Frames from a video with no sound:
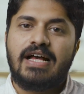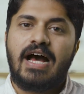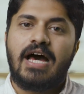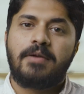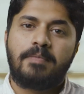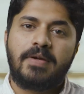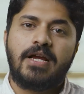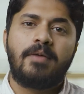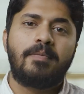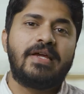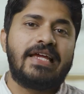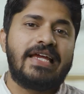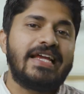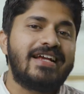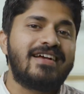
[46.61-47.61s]
are
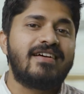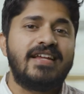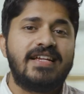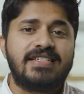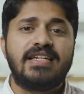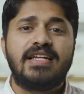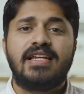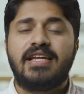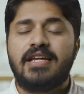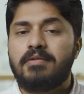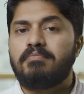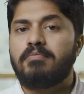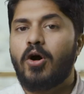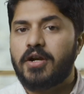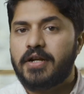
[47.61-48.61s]
becoming increasingly
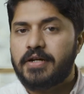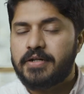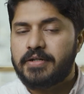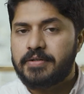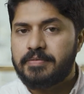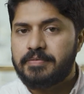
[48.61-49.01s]
important.